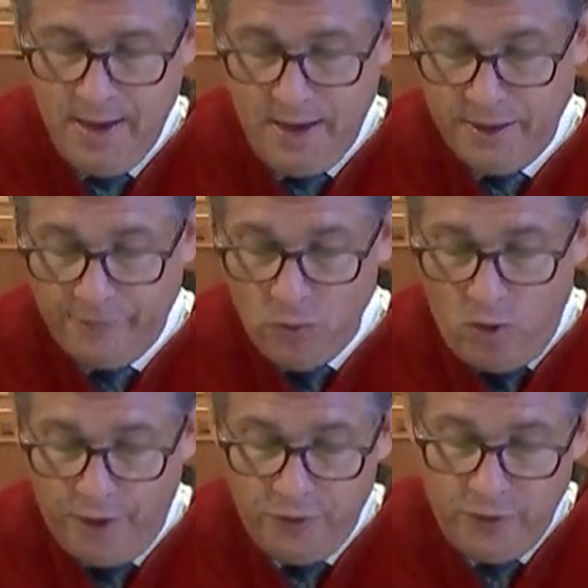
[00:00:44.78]
And
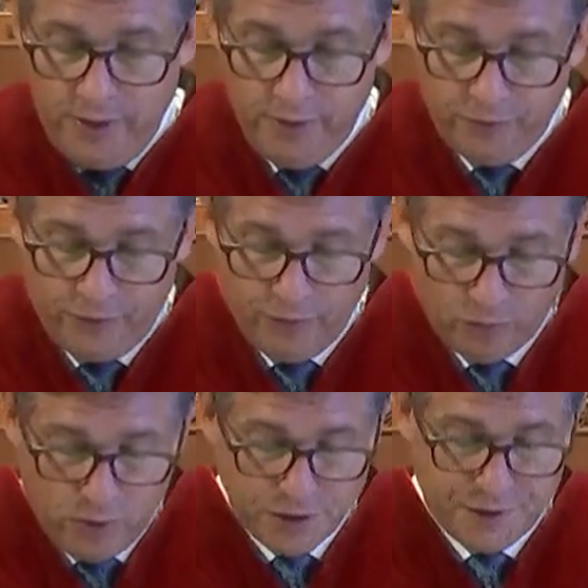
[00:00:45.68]
everyone who hears these
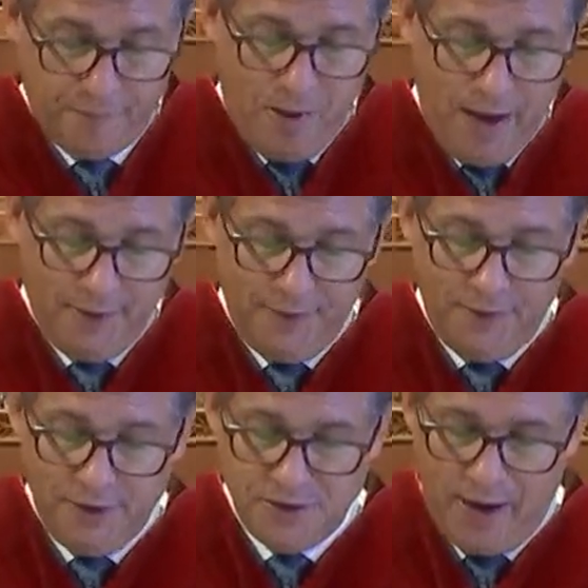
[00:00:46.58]
words of mine and
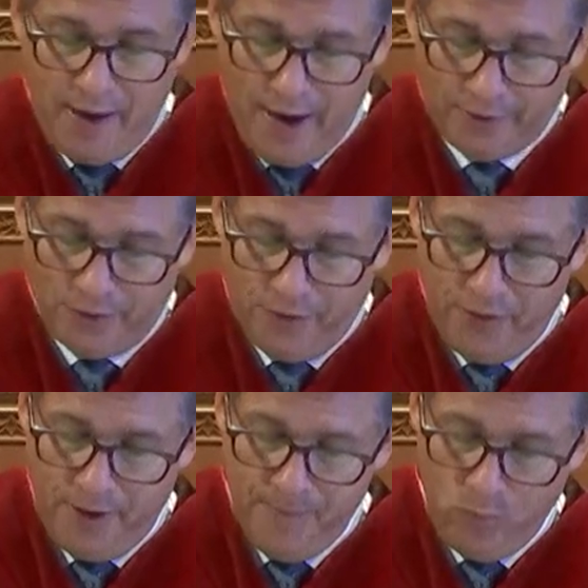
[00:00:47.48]
does not act on
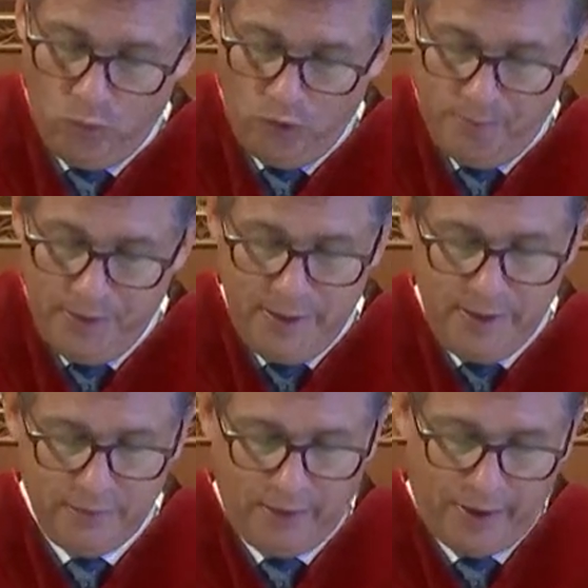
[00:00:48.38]
them will
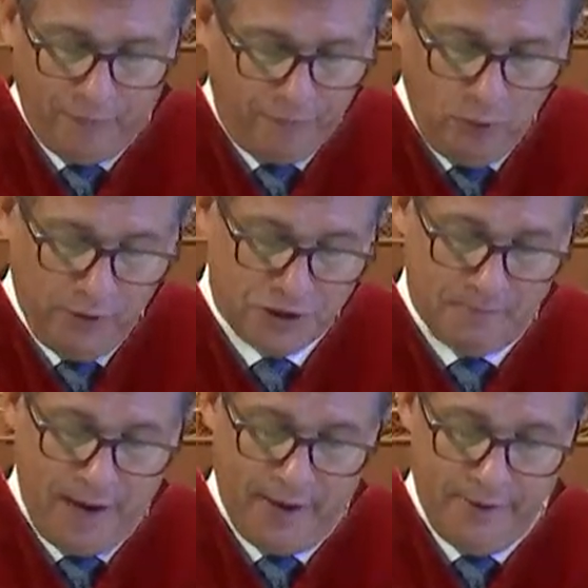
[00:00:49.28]
be like a foolish
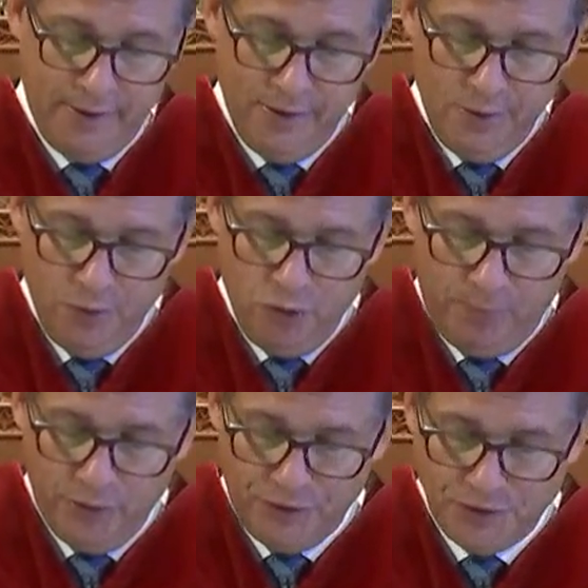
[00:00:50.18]
man who
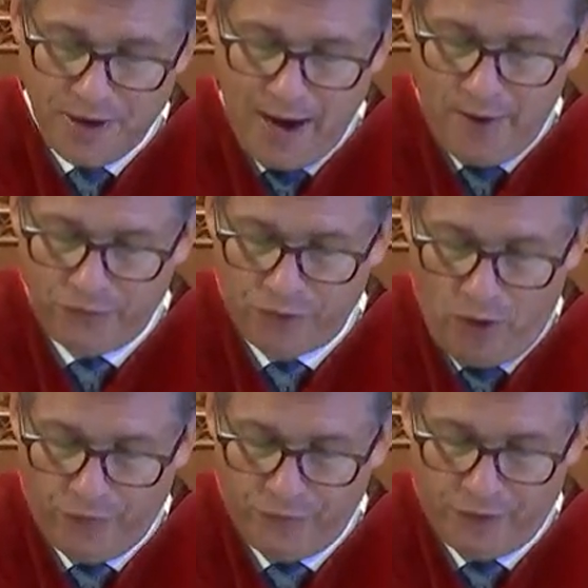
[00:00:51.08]
built his house
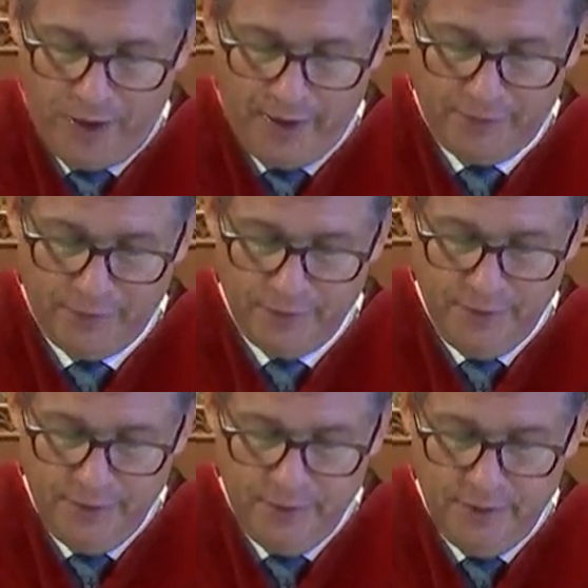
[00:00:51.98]
on sand.
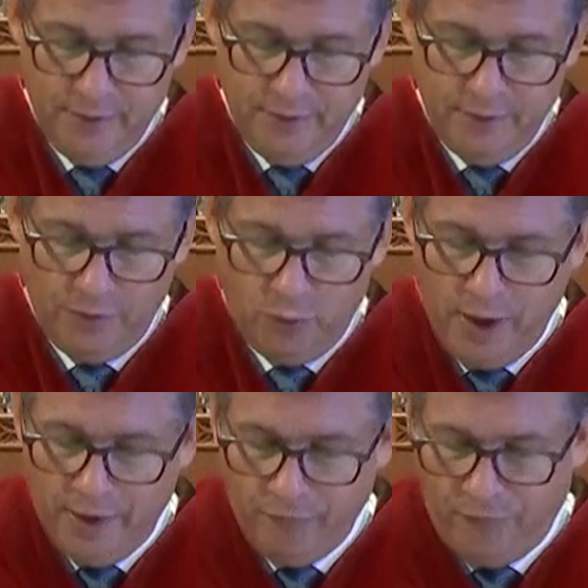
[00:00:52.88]
The
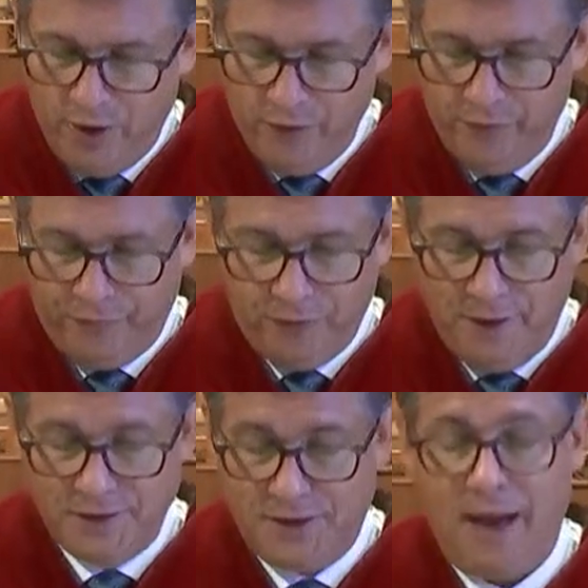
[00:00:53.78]
rain fell and the
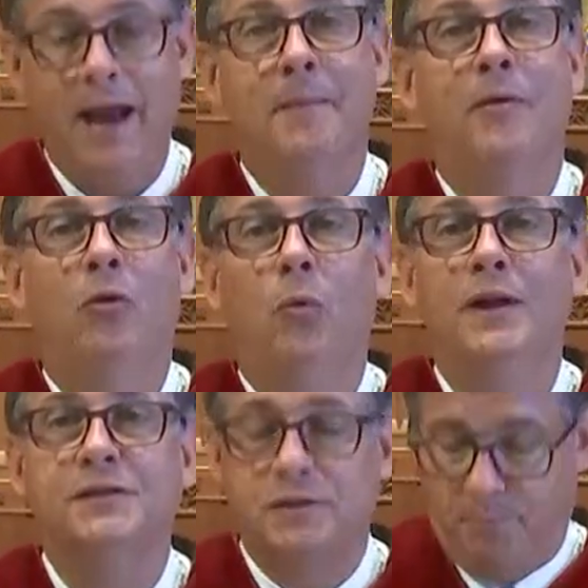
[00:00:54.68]
floods came, and the
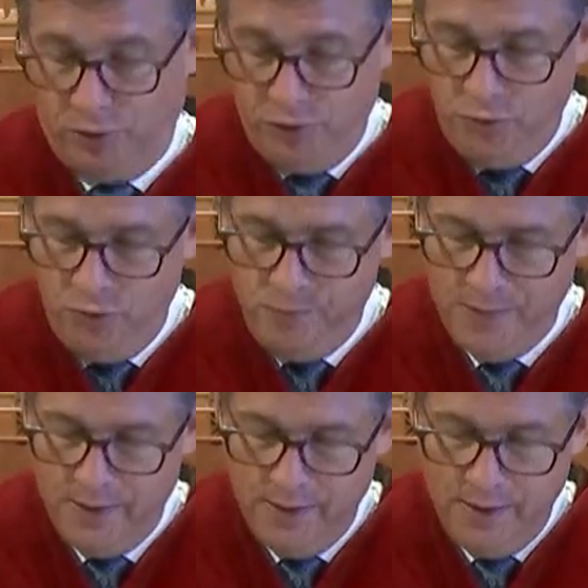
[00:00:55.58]
winds
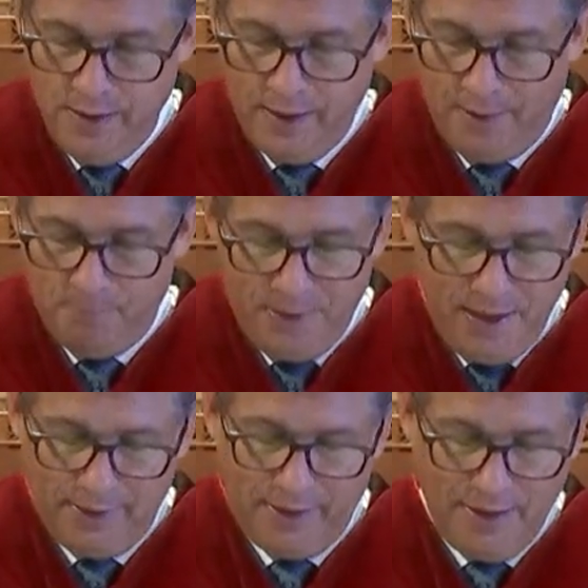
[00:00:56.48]
blew and
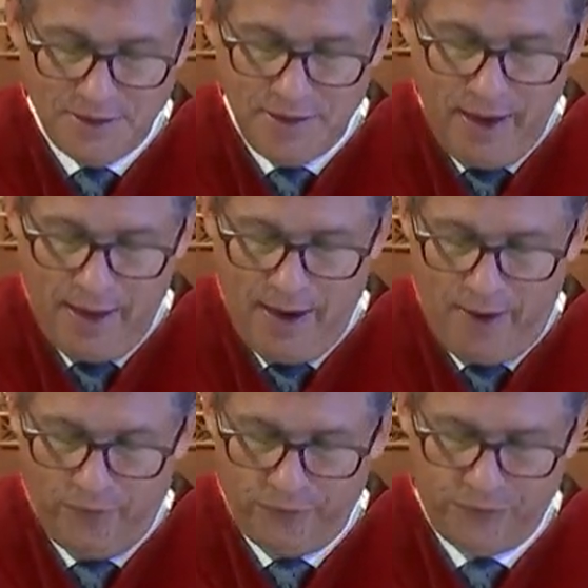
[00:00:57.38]
beat against that
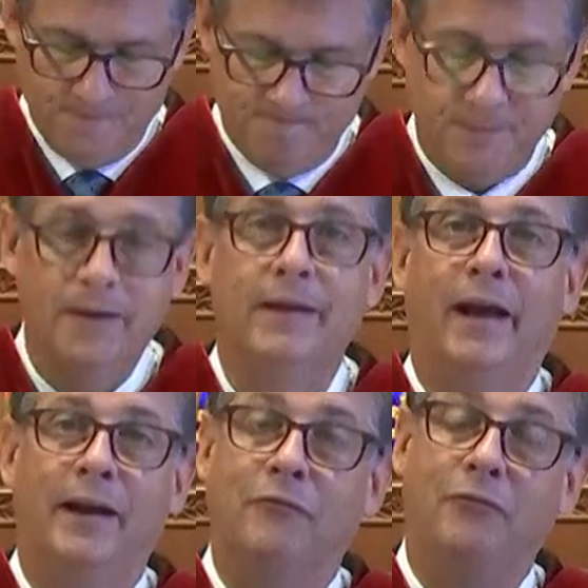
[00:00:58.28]
house,
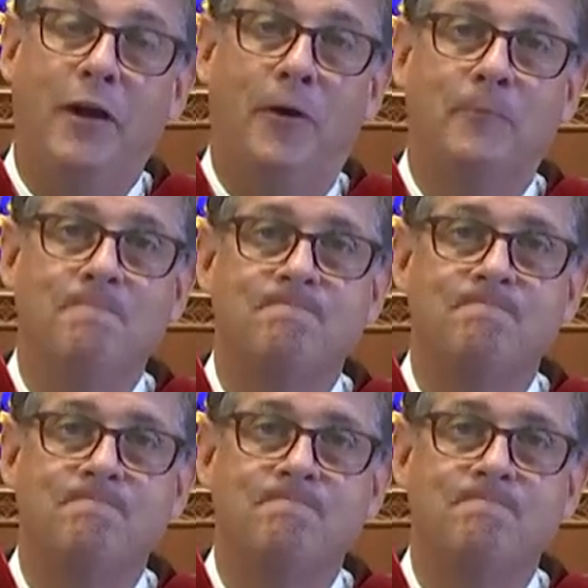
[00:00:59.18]
and it fell,